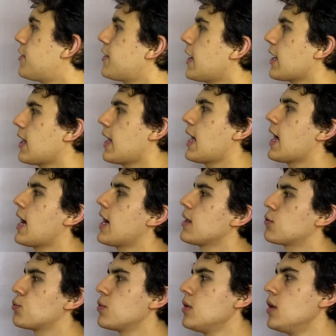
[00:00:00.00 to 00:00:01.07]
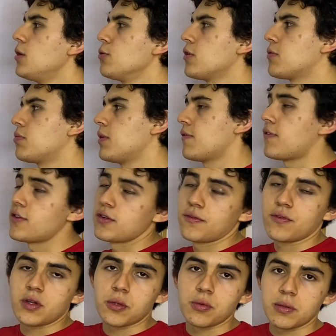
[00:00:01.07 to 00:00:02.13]
theta hat will always be, first
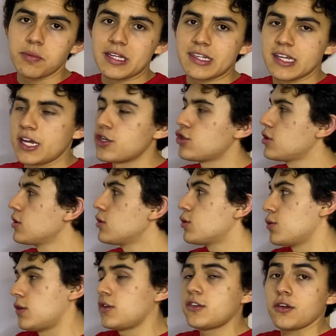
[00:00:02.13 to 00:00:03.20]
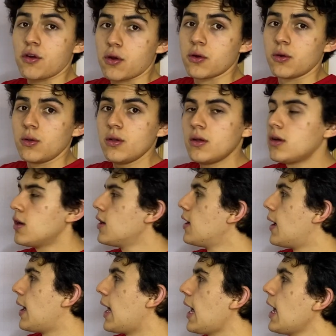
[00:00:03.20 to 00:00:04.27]
of all, it will be tangent to this circle,
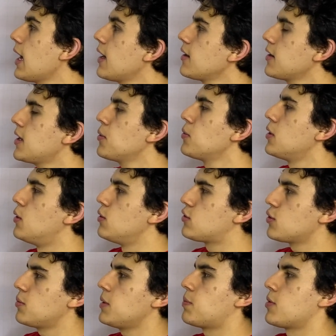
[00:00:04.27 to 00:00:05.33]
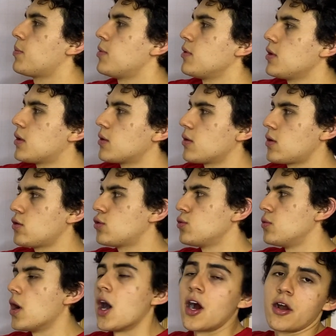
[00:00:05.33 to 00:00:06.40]
and it will also be perpendicular
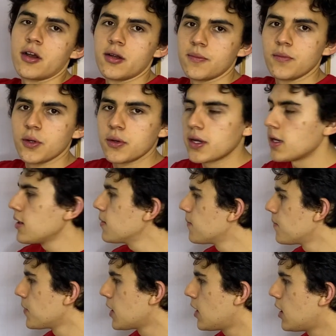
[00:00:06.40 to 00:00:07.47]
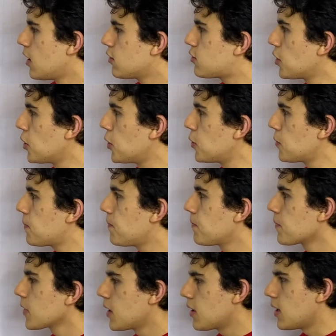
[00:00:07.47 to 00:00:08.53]
to r, okay? So
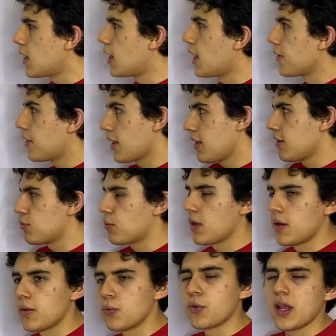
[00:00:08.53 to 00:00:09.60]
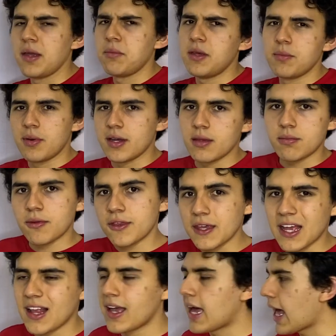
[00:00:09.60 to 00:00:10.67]
that is what I mean by
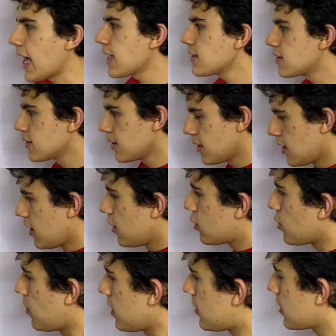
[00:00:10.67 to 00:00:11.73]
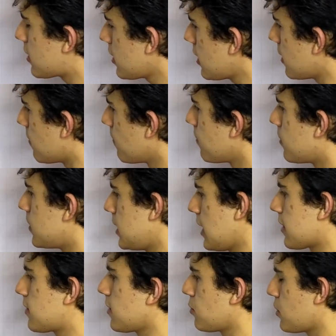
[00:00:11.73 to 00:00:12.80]
theta hat. So basically, the
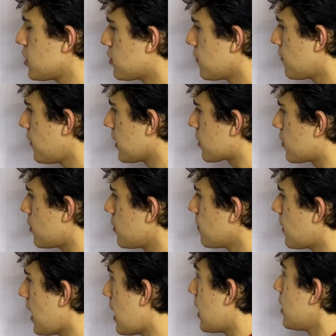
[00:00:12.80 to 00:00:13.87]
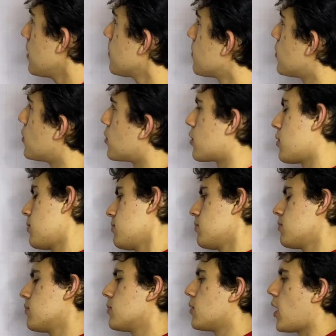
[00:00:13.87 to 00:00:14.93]
acceleration vector, a, or
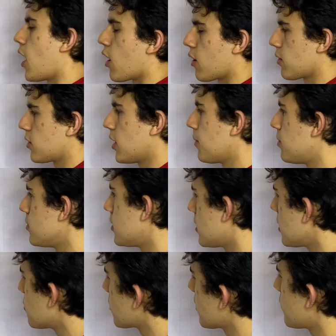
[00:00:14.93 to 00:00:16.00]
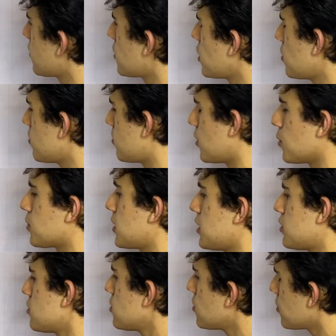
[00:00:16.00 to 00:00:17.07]
r double dot, whatever notation you